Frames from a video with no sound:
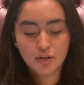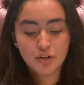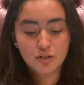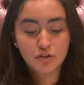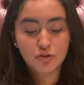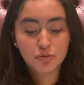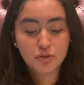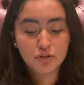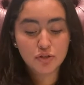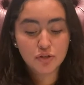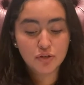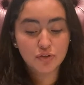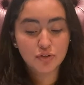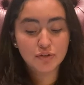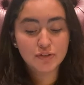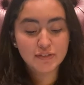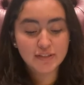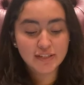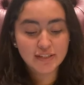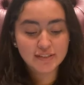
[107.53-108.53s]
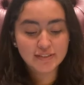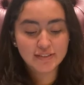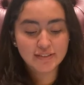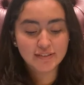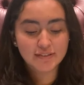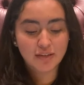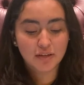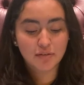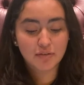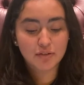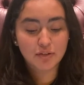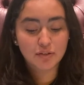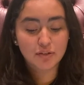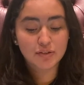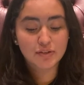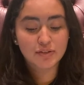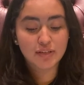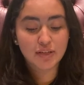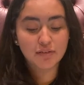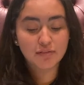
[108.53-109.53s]
to ensure their citizens can return
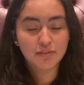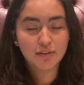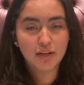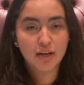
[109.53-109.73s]
safely